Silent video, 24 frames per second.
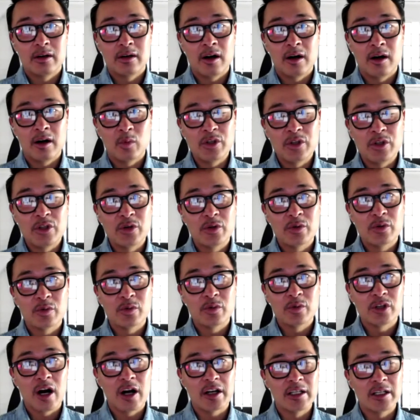Art, when you
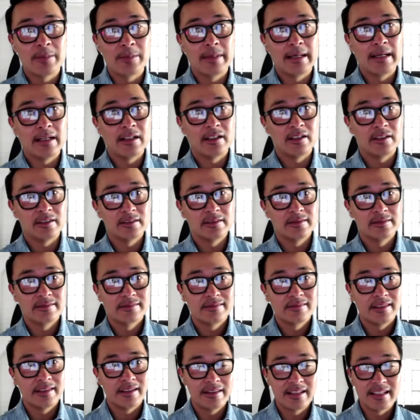were talking about
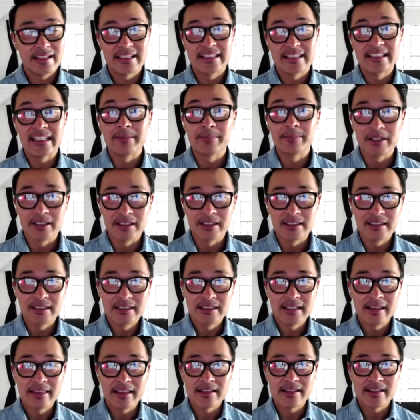the stigma,
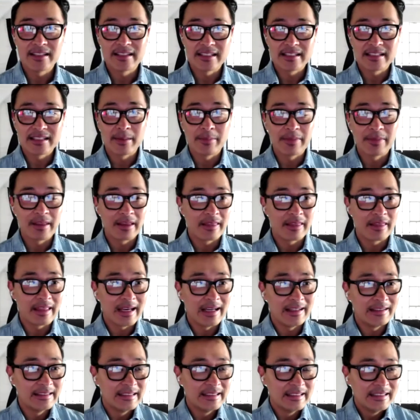and I think this is something
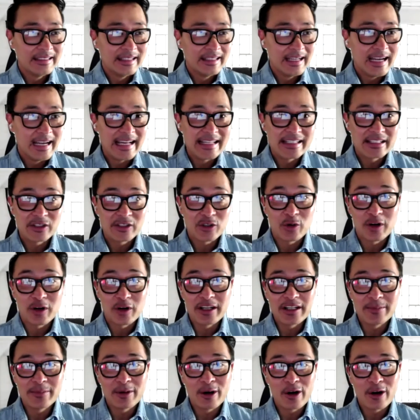that, as a
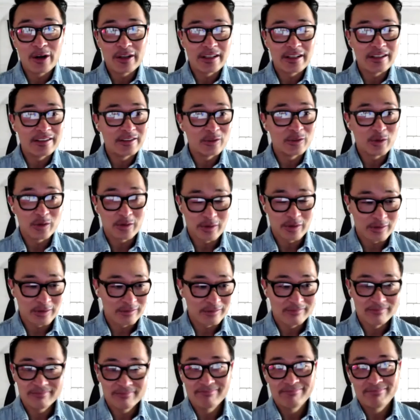Korean American
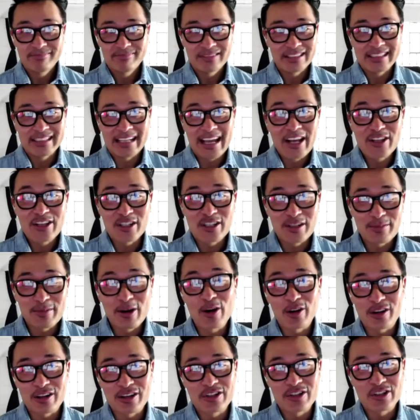or just Asian
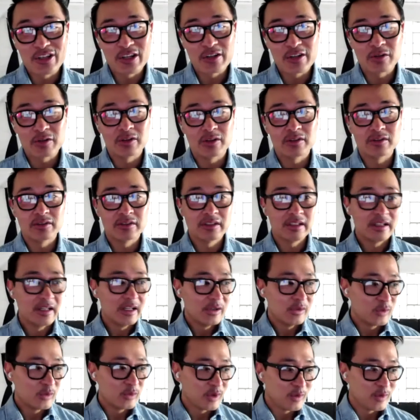American in general,
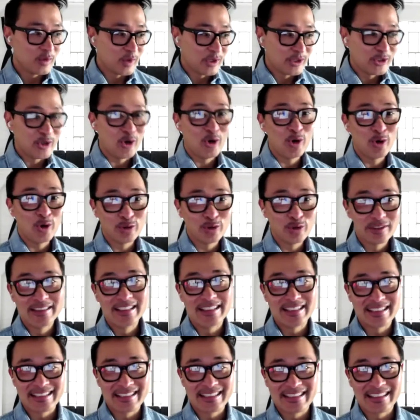we're told
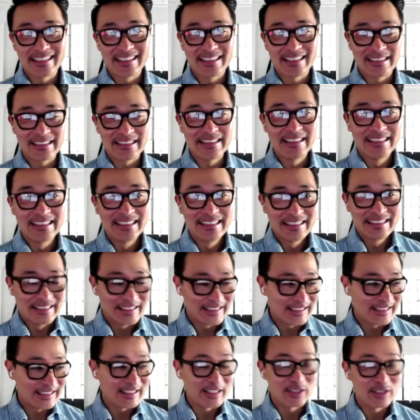this is
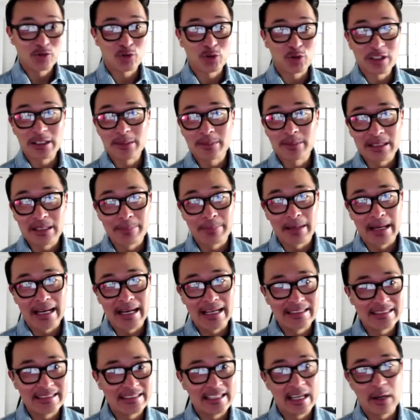extremely
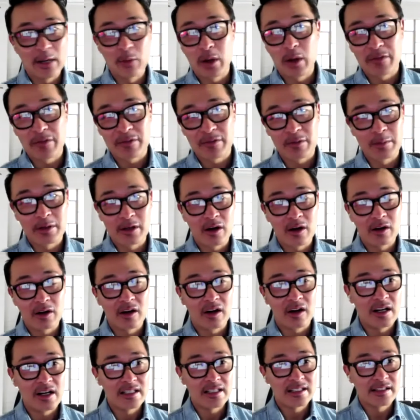bad. Stay away from it at all
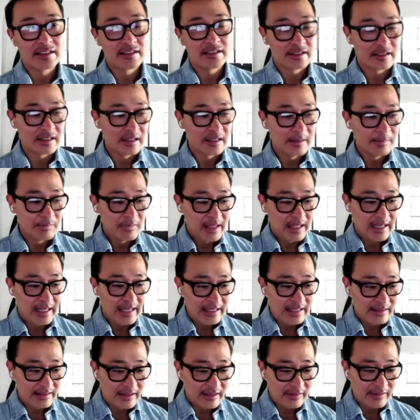costs. And
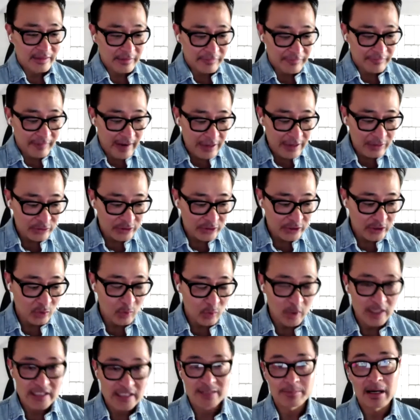the final
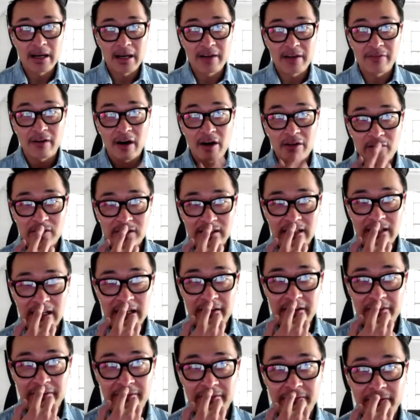2 weeks of my father's
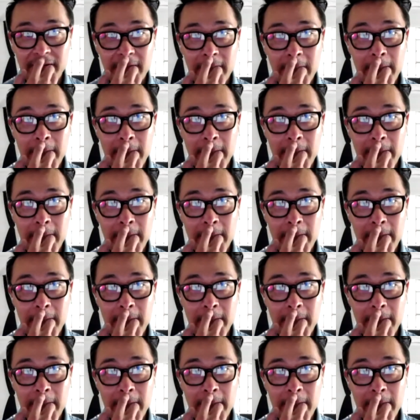life,